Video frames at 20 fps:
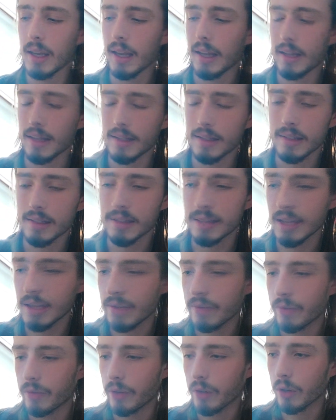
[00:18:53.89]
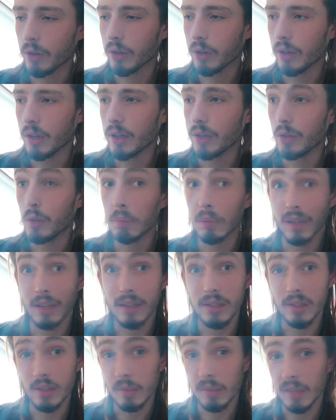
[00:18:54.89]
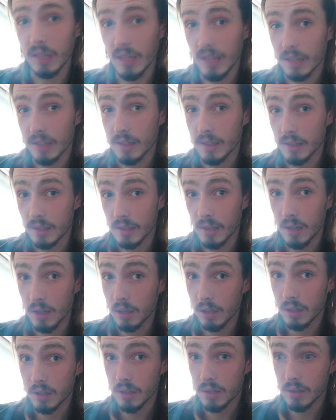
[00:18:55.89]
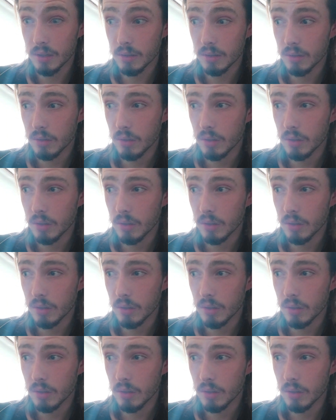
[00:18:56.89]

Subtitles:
And that's the same for if you play somebody else's songs,